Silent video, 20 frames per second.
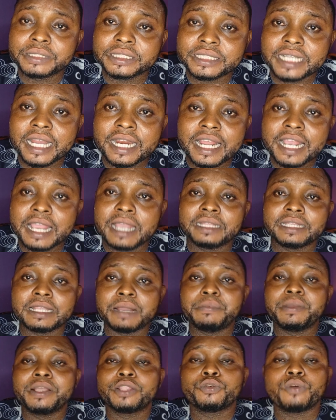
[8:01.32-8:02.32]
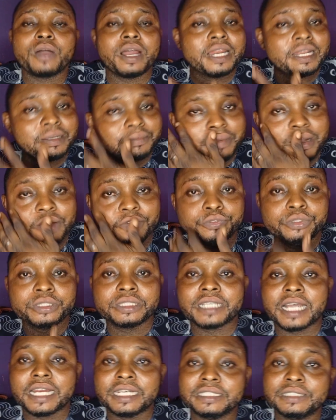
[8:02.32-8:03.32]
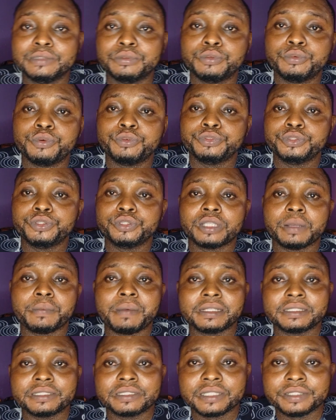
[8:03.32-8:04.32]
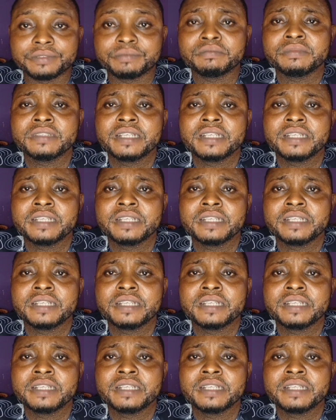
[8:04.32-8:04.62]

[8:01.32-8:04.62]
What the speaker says: to Shana at a bit while leg by foot and you will feel it about this thing.